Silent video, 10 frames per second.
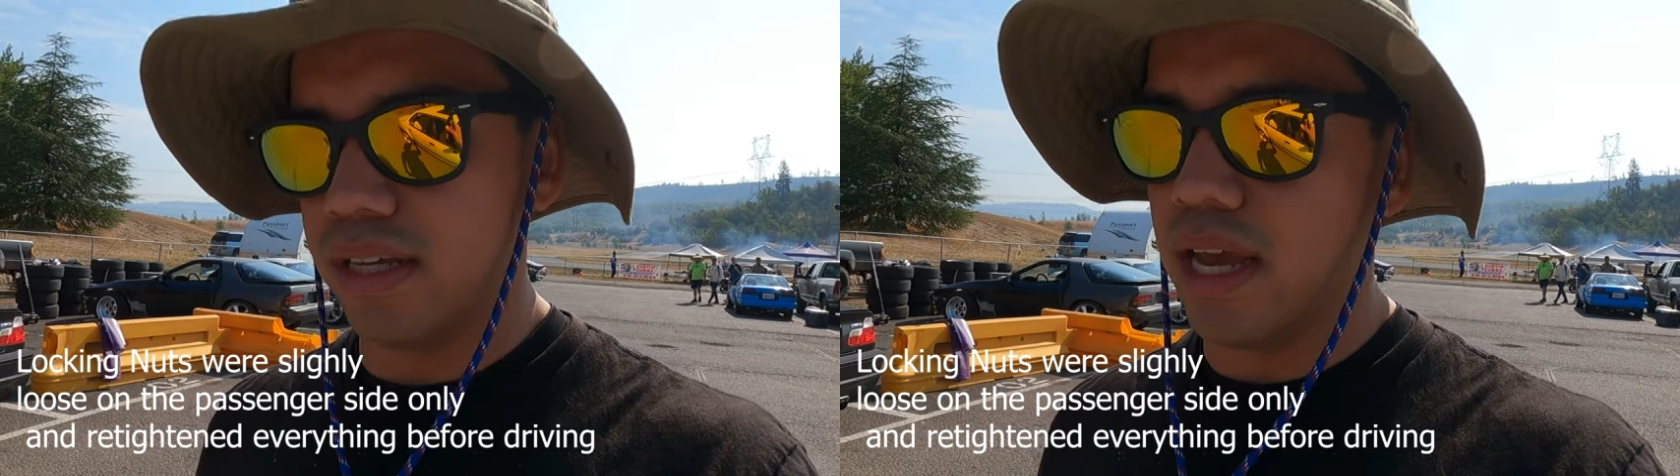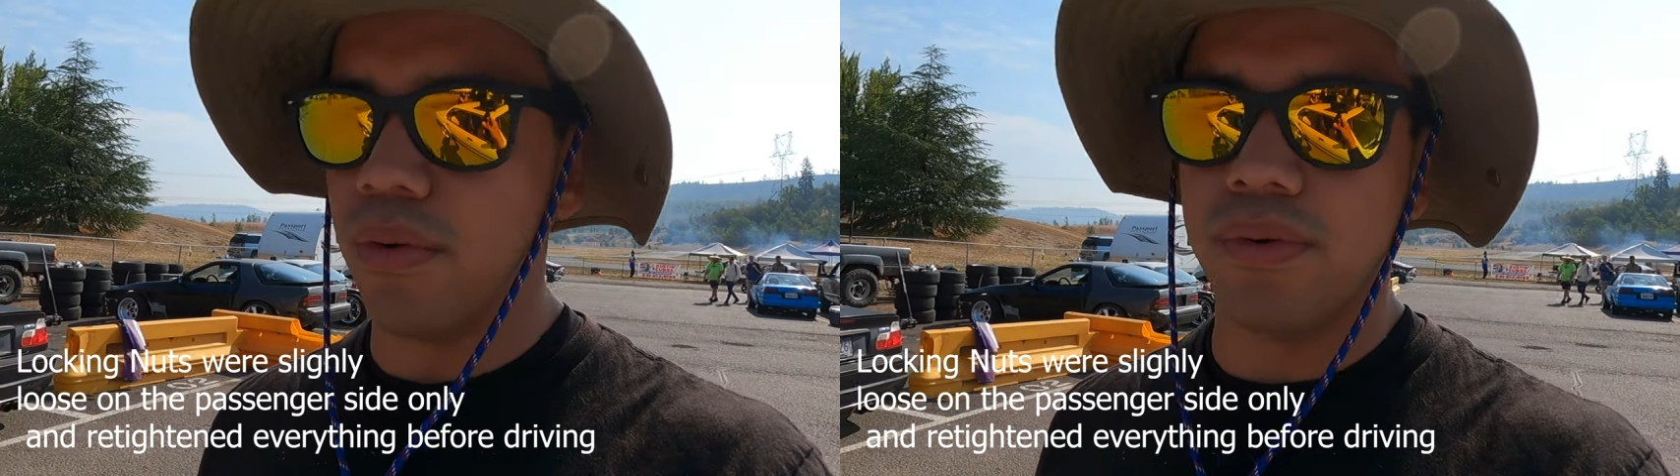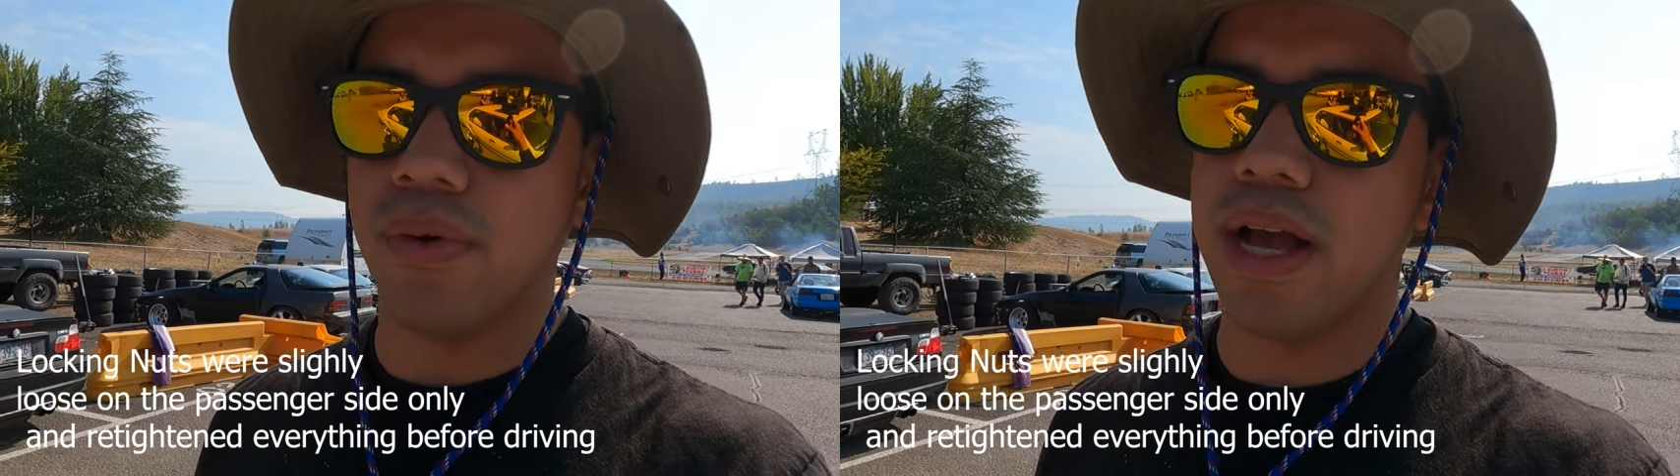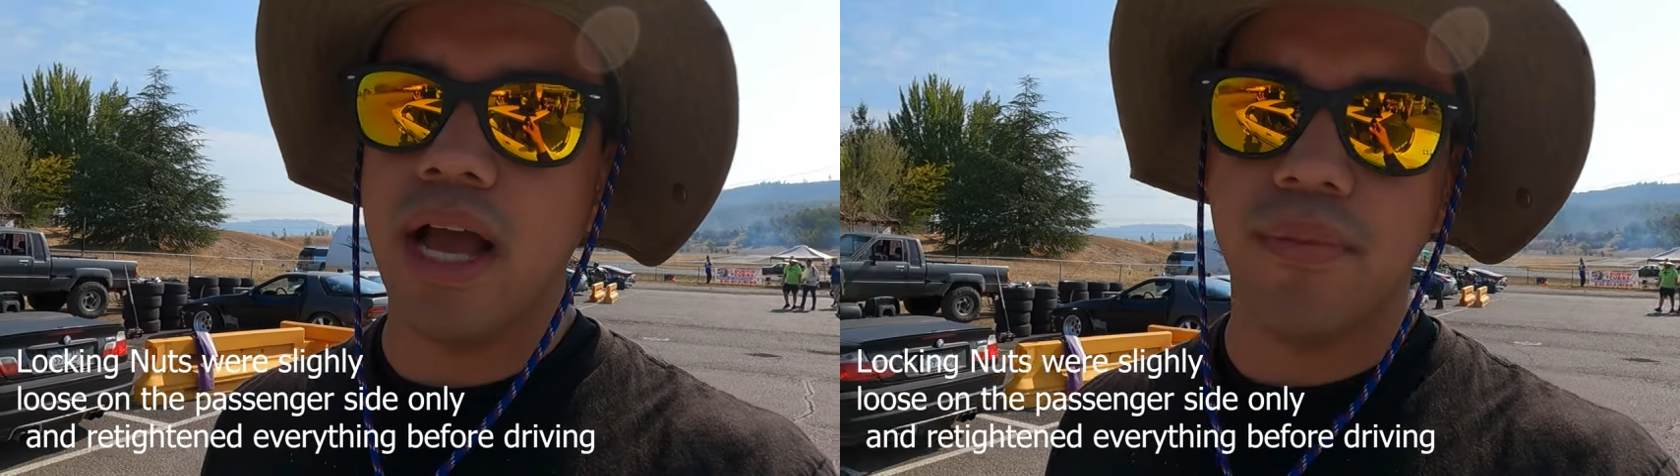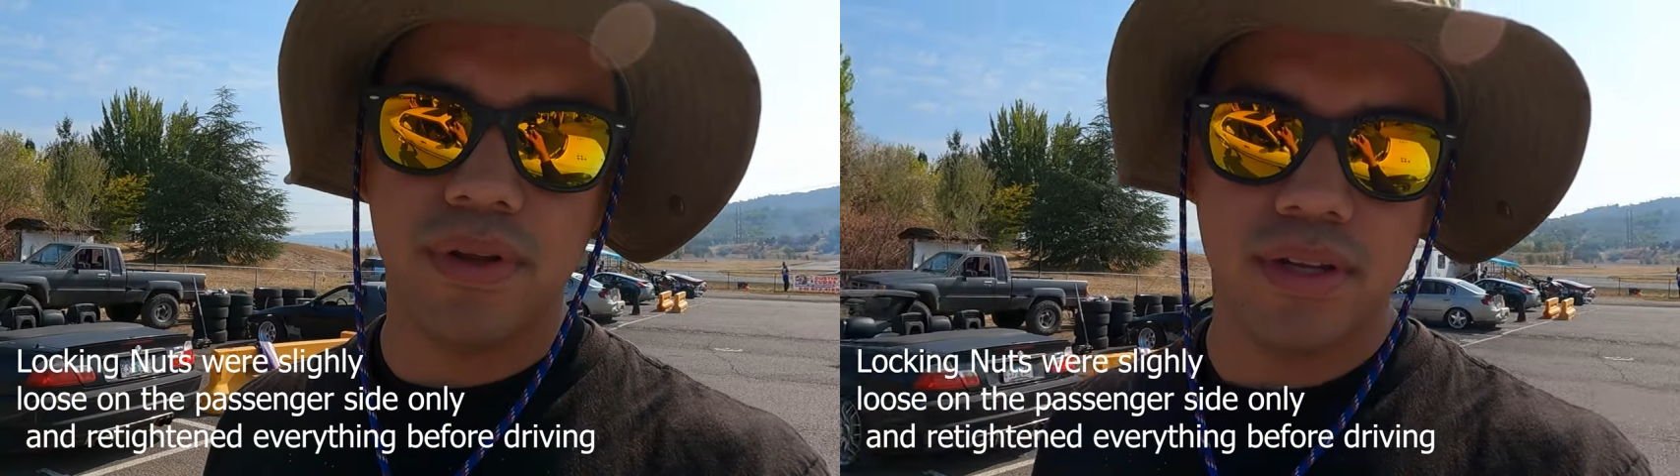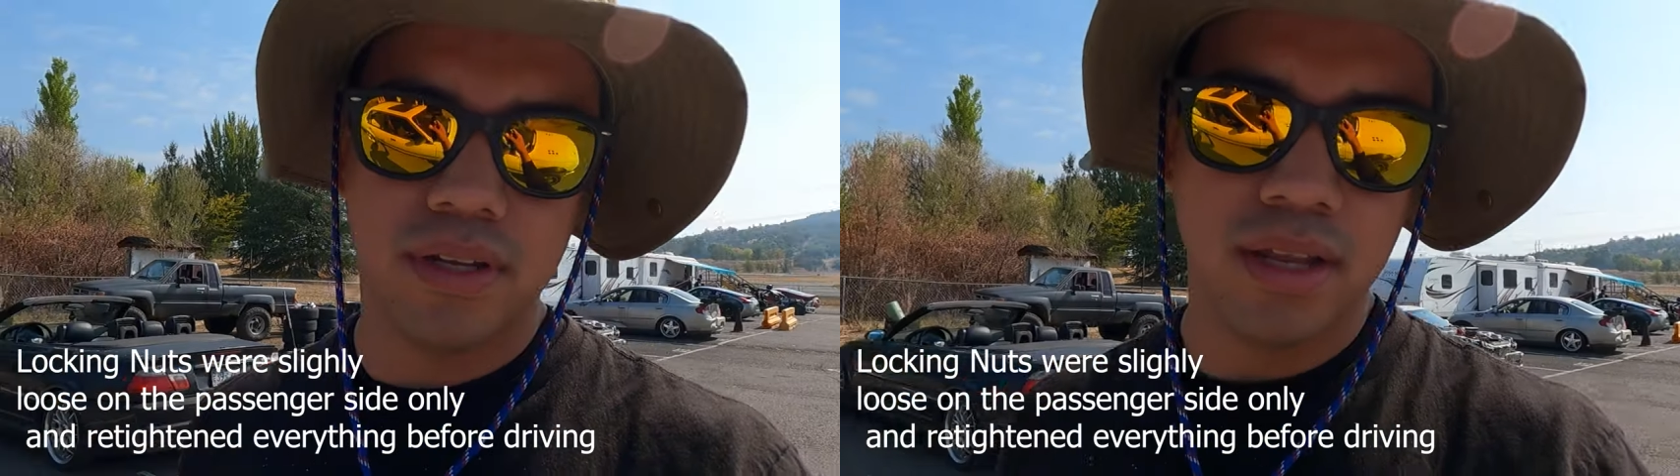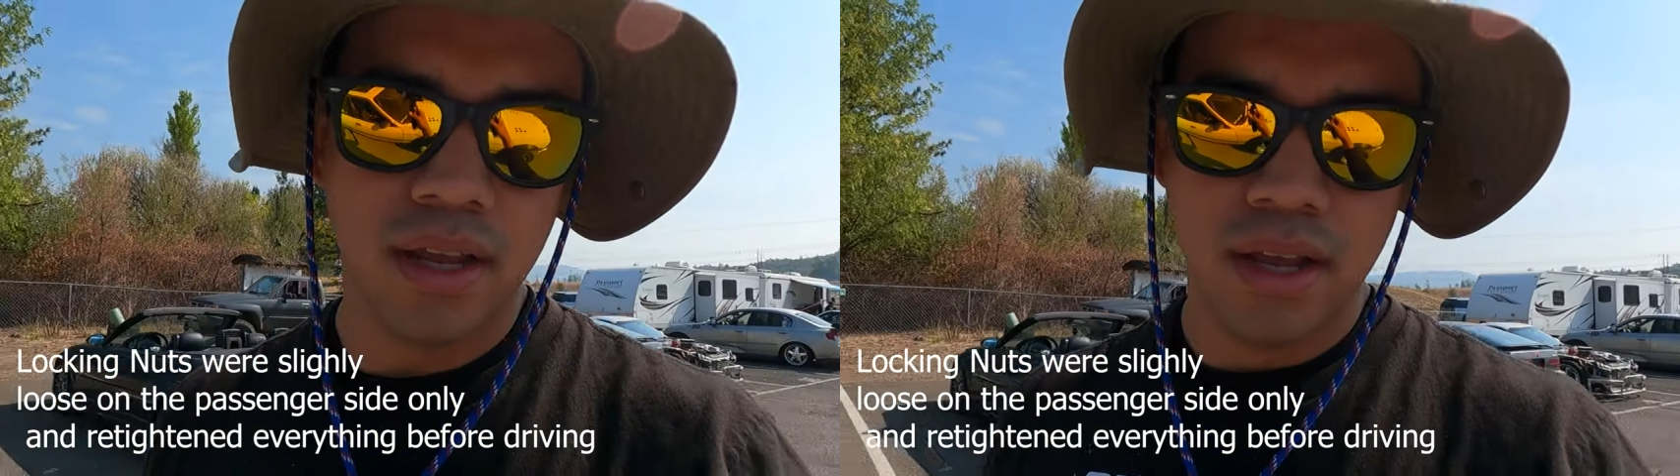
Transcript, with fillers: yeah, what happened